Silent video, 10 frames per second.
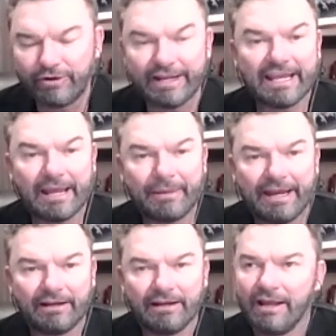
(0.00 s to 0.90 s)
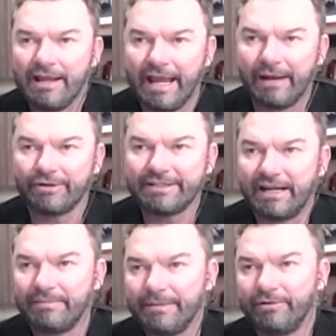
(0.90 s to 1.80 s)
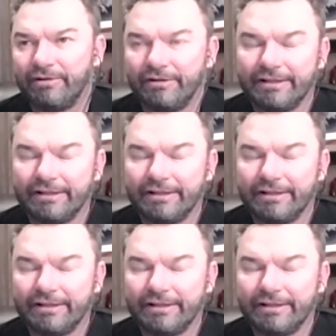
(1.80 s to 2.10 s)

campaign and we're telling people,